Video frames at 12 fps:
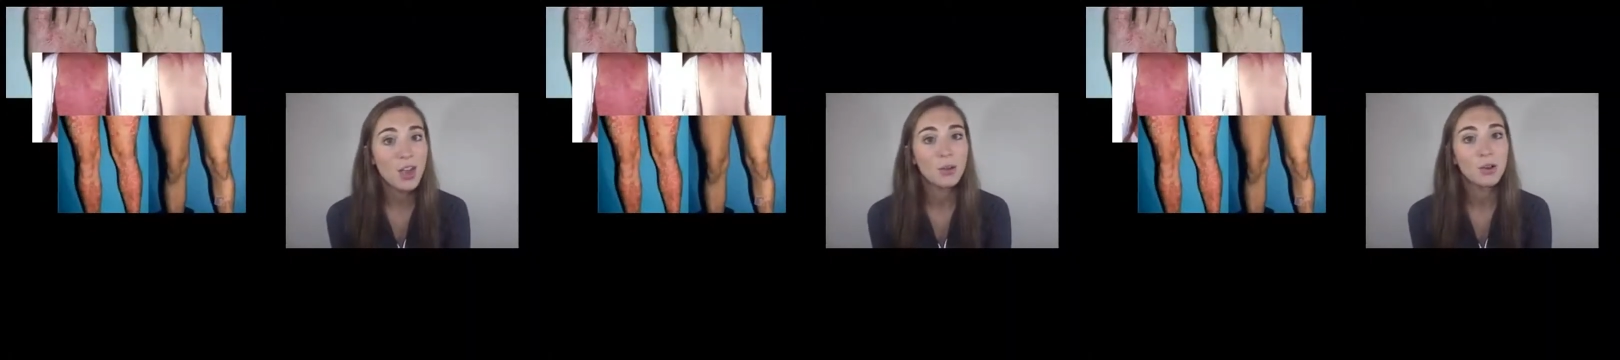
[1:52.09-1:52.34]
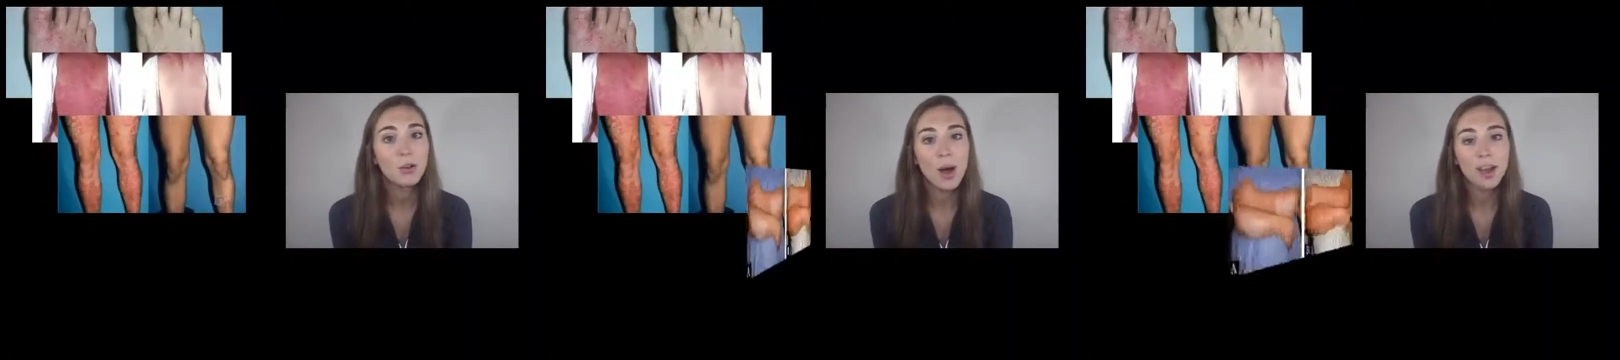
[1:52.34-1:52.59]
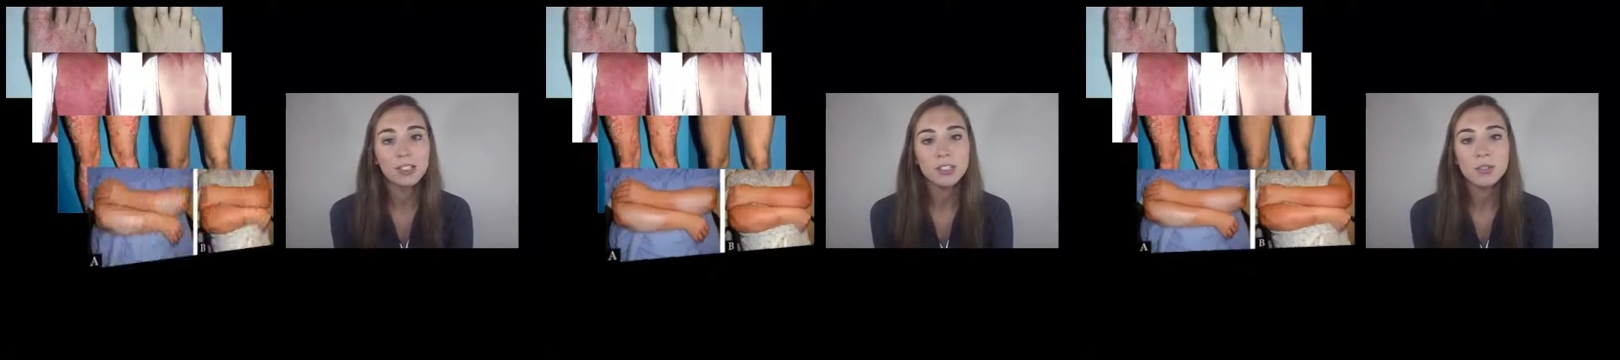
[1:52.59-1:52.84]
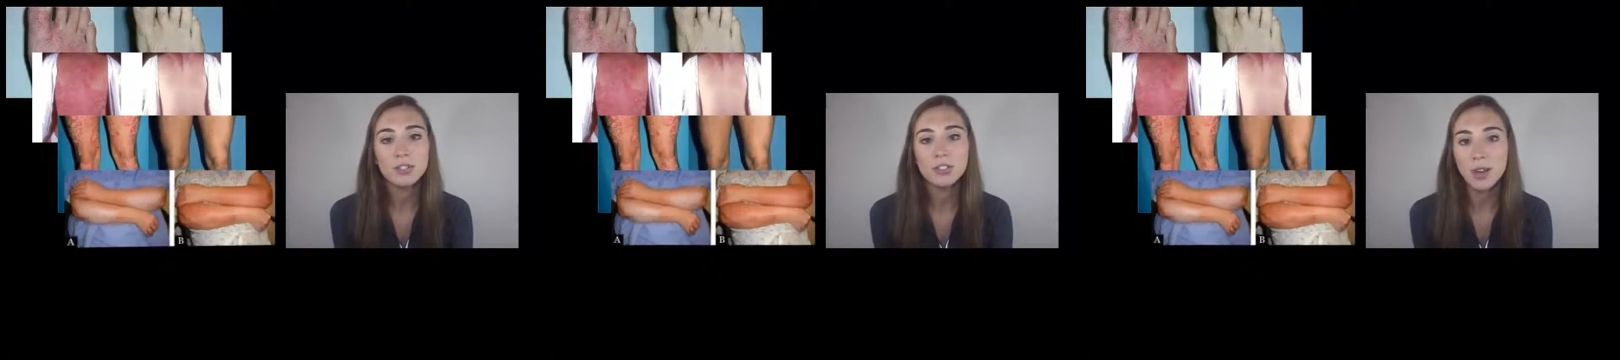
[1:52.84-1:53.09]
required
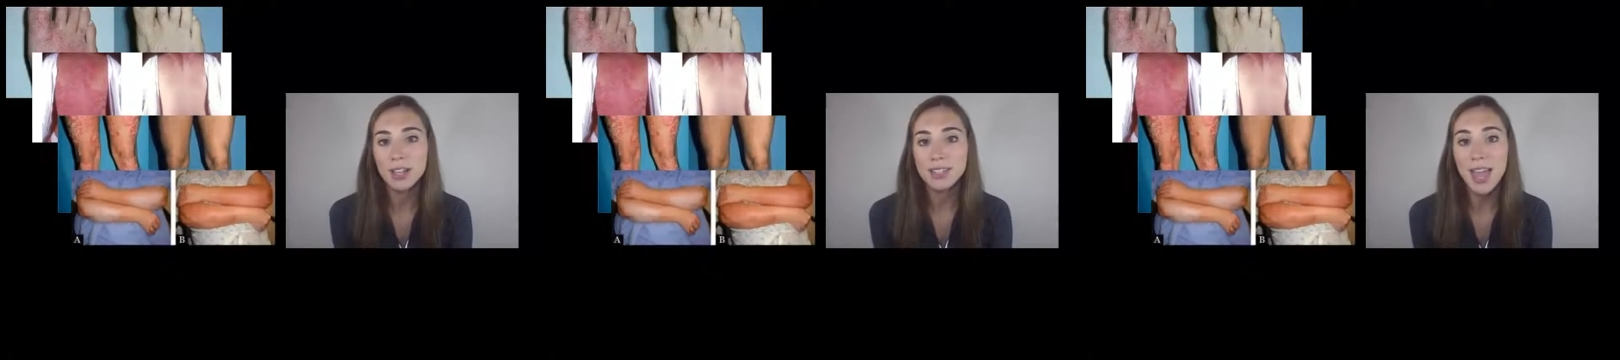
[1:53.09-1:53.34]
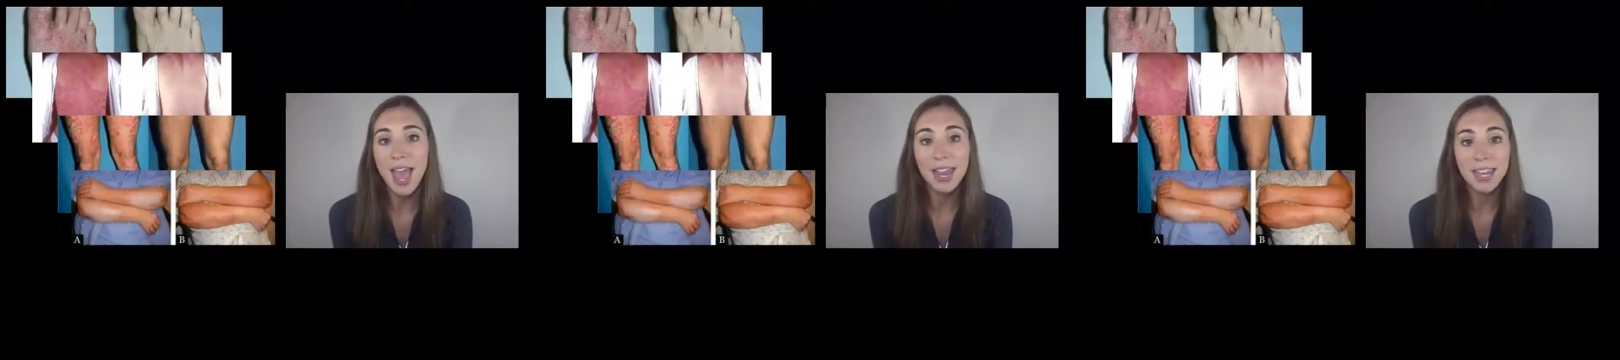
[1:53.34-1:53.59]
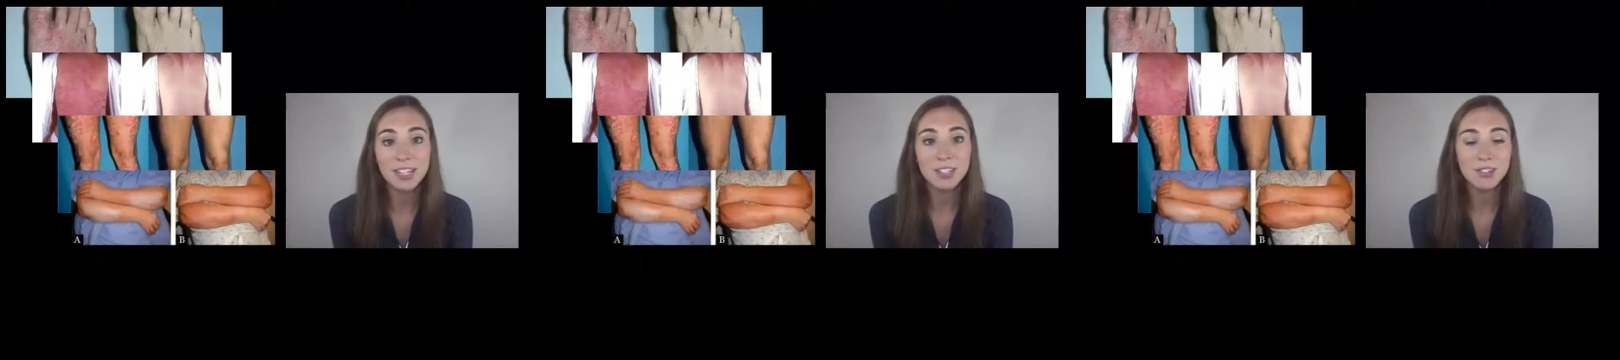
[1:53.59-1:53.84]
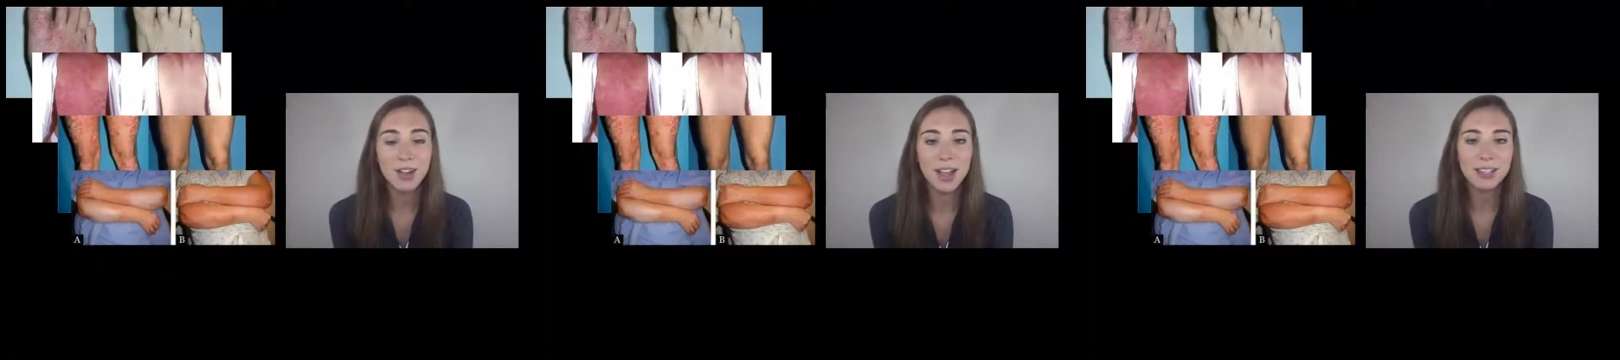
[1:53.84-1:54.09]
to address any
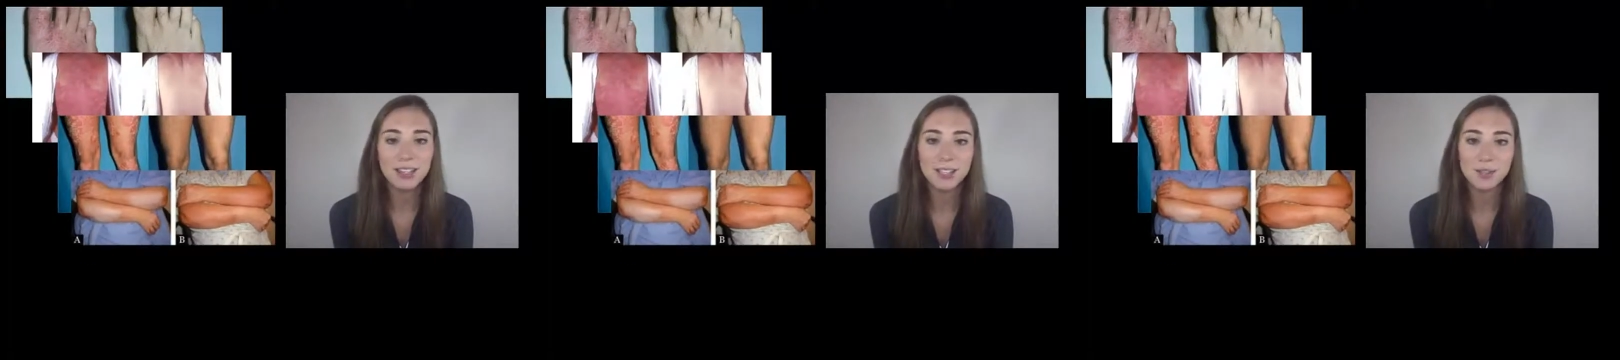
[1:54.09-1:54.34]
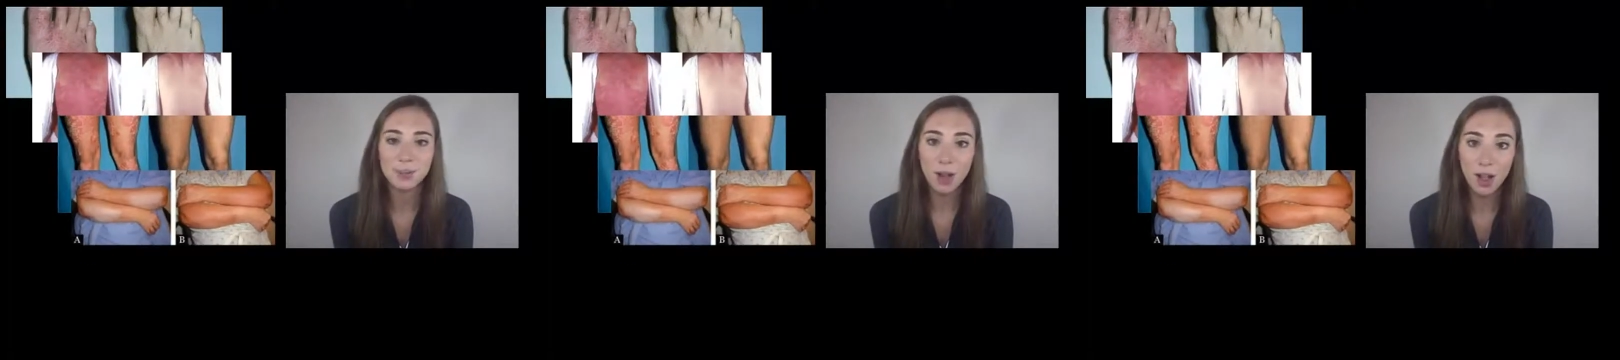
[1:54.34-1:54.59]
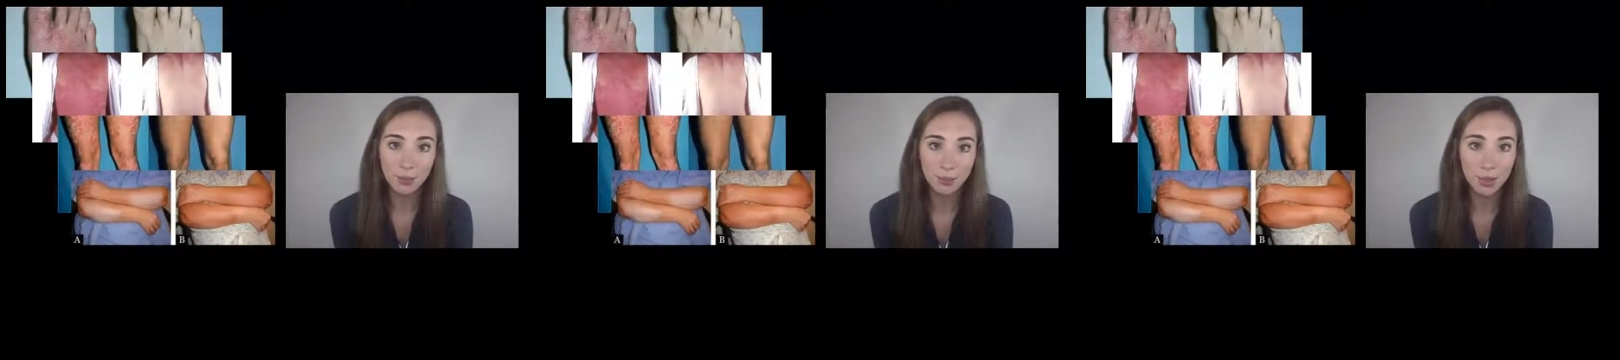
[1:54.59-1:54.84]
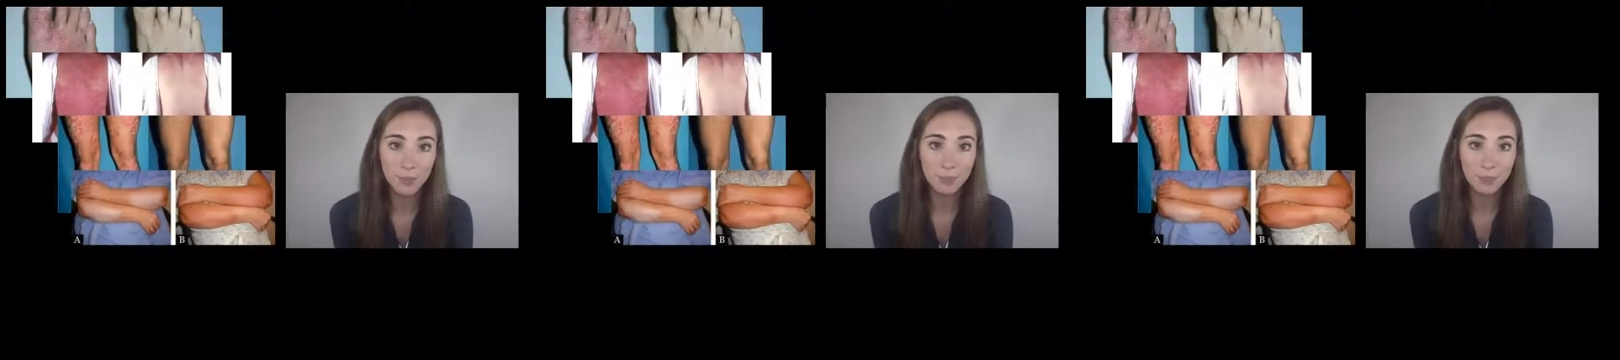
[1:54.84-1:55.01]
psoriasis problem.